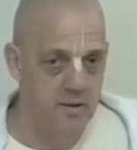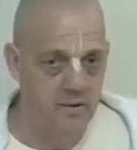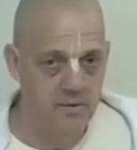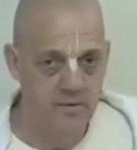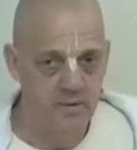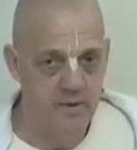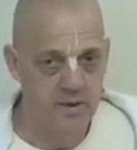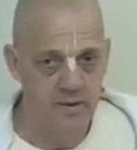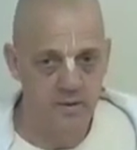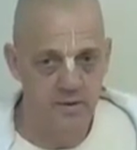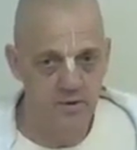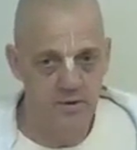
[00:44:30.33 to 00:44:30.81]

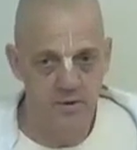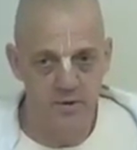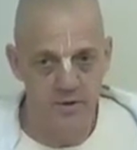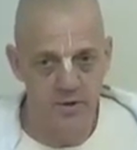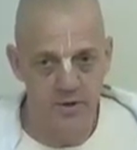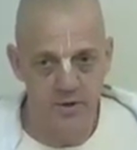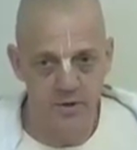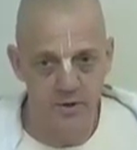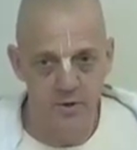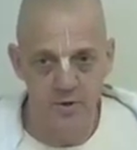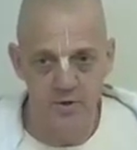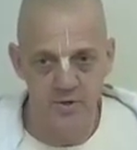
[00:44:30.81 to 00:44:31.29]
then you're not going
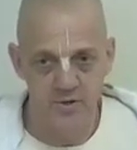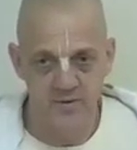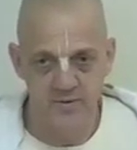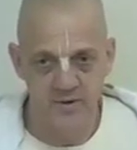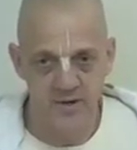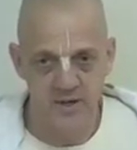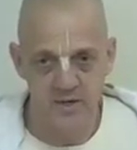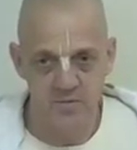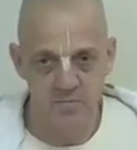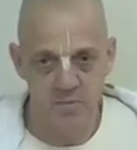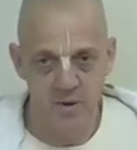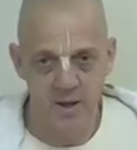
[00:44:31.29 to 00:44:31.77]
to notice if it
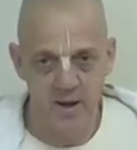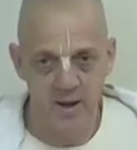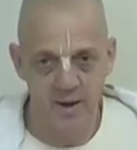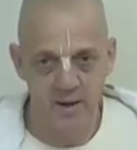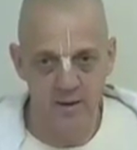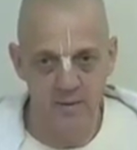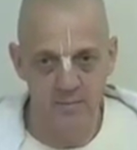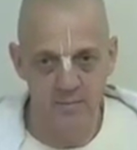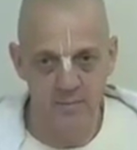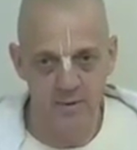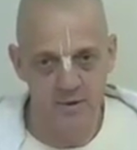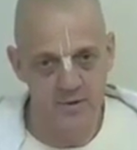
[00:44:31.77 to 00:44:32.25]
gets black
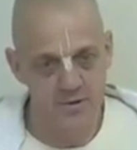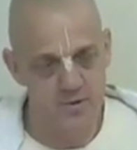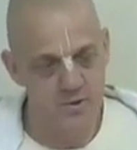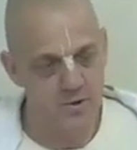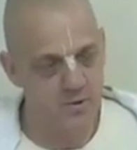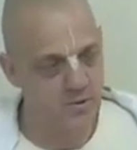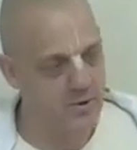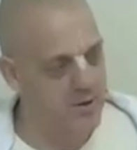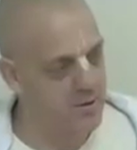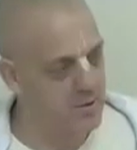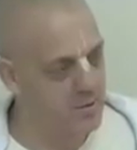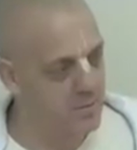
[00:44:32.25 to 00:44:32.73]
because it's
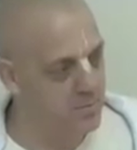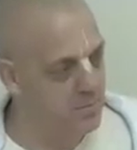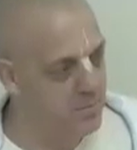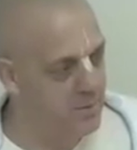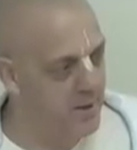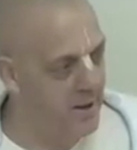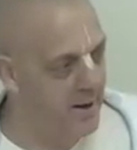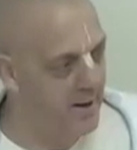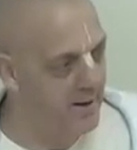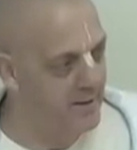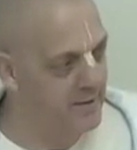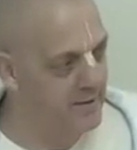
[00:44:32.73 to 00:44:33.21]
already all
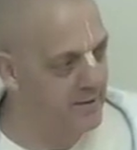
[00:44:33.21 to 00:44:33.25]
black.